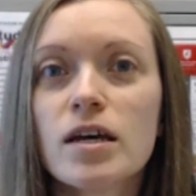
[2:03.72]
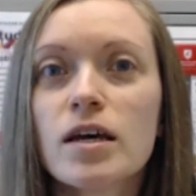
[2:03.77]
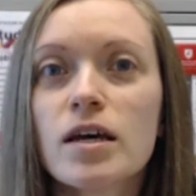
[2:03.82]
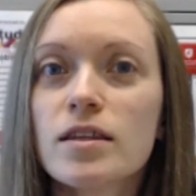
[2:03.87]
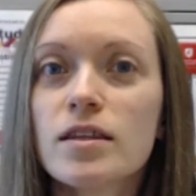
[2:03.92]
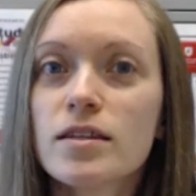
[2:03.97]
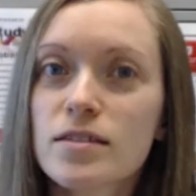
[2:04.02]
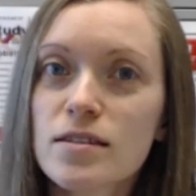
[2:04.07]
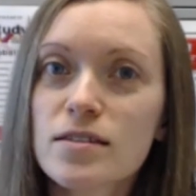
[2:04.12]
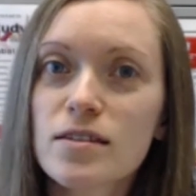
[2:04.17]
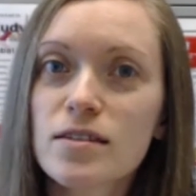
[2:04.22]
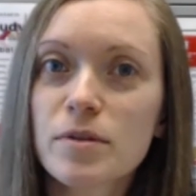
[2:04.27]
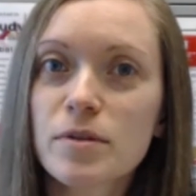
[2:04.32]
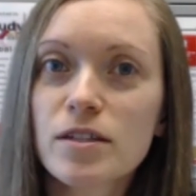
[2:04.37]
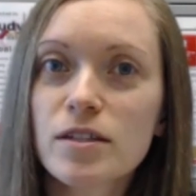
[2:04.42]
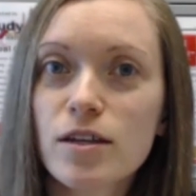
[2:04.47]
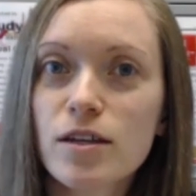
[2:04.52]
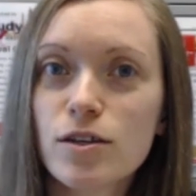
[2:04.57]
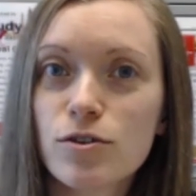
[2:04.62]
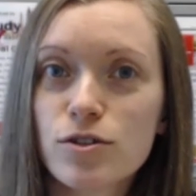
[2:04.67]
This is
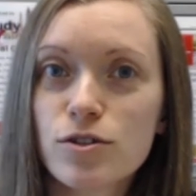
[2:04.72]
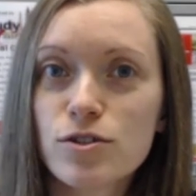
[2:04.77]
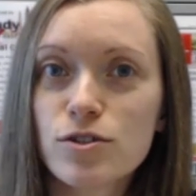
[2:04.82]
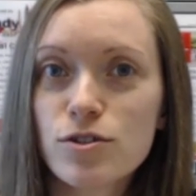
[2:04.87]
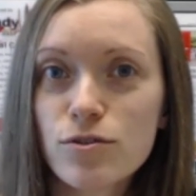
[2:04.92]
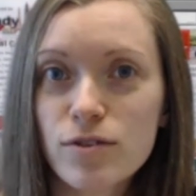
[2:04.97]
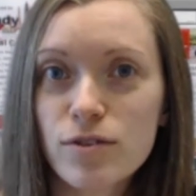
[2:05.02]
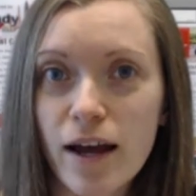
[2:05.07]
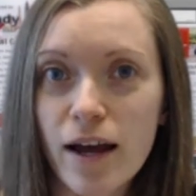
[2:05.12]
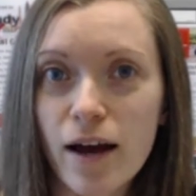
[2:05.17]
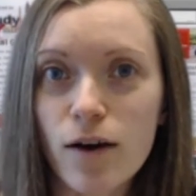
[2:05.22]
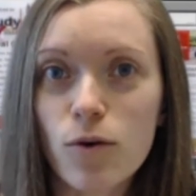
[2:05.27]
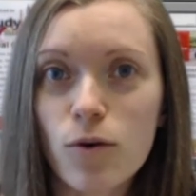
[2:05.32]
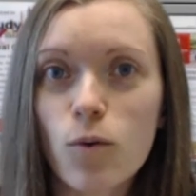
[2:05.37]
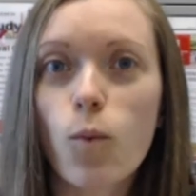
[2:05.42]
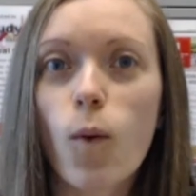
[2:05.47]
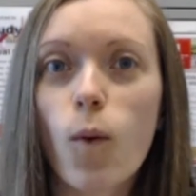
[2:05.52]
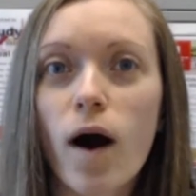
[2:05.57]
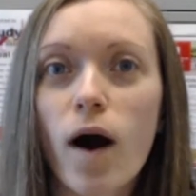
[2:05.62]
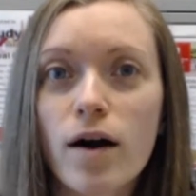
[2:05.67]
something that you can do now
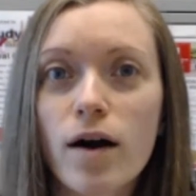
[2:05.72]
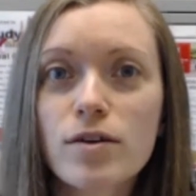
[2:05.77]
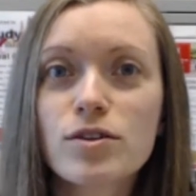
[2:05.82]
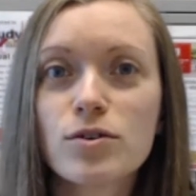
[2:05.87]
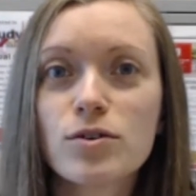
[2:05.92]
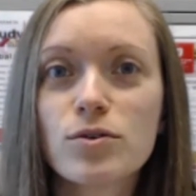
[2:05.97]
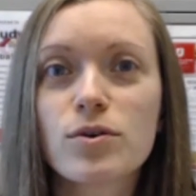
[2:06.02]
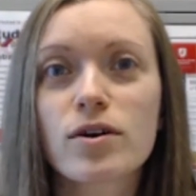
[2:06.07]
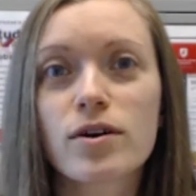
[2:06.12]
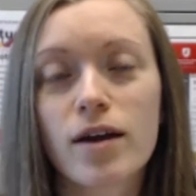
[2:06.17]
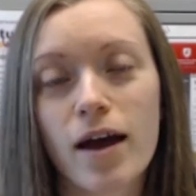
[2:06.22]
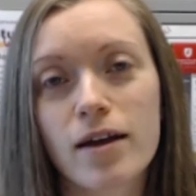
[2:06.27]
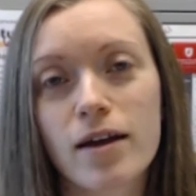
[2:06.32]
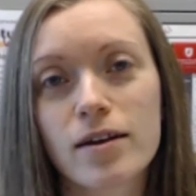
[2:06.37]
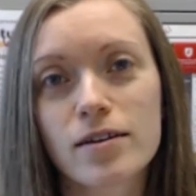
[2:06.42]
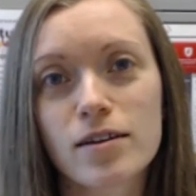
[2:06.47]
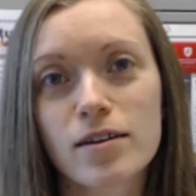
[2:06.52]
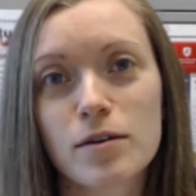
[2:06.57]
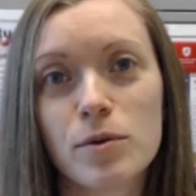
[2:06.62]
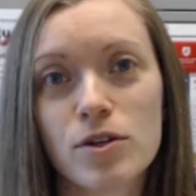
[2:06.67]
while you are
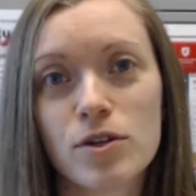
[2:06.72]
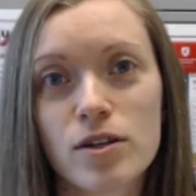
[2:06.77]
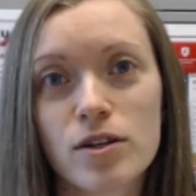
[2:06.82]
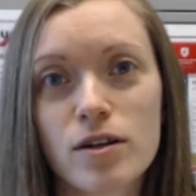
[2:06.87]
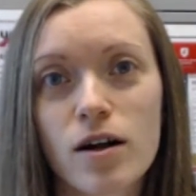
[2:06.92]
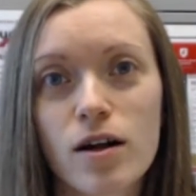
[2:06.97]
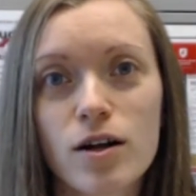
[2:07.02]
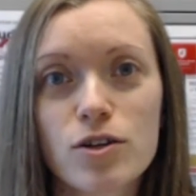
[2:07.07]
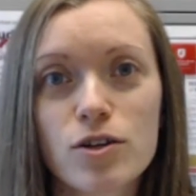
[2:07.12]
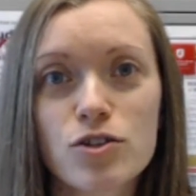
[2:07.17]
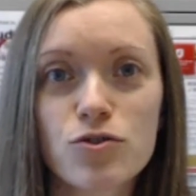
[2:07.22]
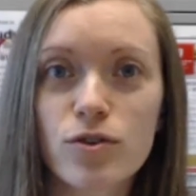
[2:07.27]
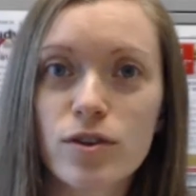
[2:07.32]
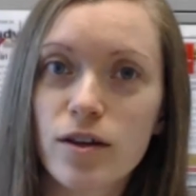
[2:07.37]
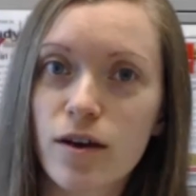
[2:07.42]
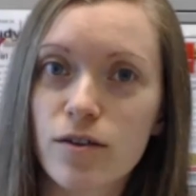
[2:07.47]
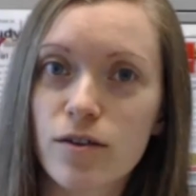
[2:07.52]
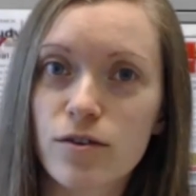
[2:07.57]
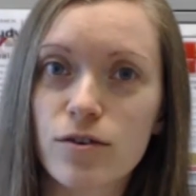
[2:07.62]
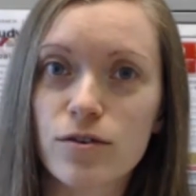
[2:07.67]
at community college or
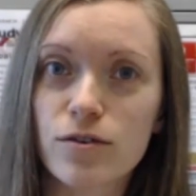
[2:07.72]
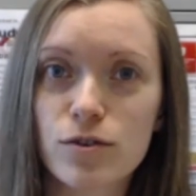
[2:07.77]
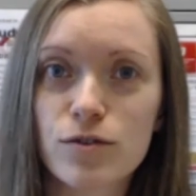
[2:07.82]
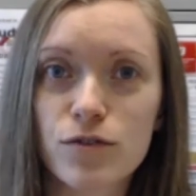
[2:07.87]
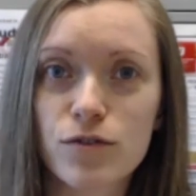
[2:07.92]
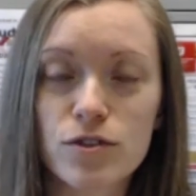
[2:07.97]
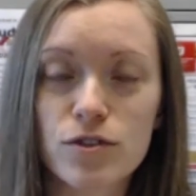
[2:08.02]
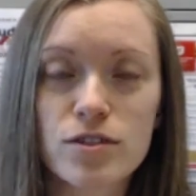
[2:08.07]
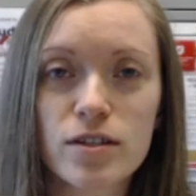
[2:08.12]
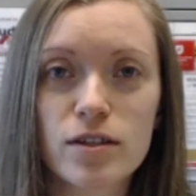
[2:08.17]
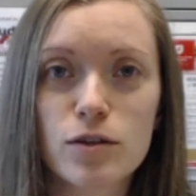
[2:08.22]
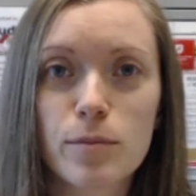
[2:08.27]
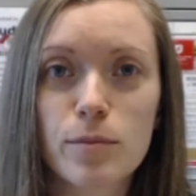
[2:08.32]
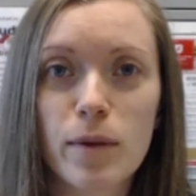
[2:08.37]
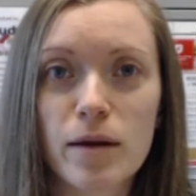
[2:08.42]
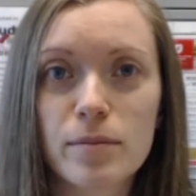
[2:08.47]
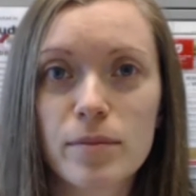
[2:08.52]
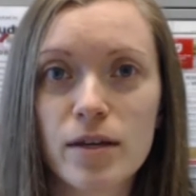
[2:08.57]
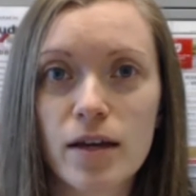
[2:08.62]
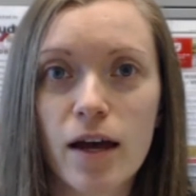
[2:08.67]
the other university you
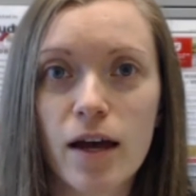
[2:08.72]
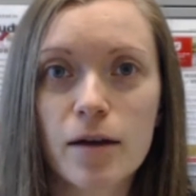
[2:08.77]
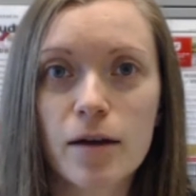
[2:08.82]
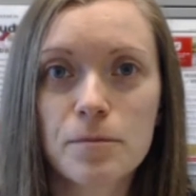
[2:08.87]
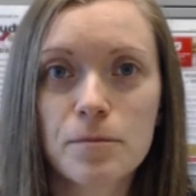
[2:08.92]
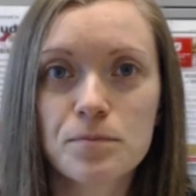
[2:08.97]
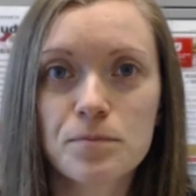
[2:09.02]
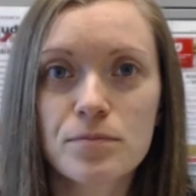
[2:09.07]
might be at.